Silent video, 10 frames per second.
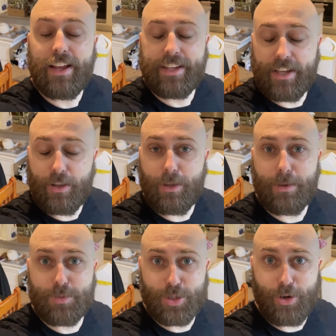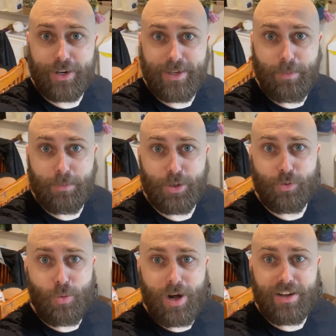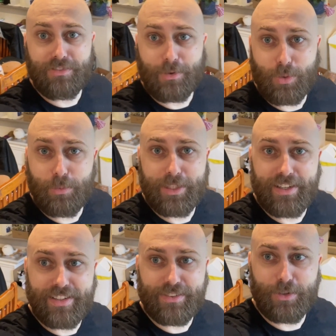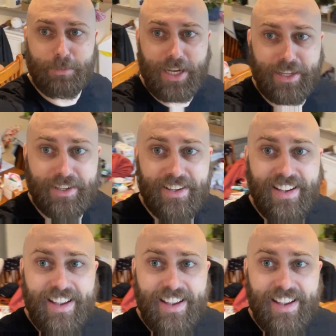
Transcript: Kel, I'm sorry, my beautiful wife, it will be done, don't panic.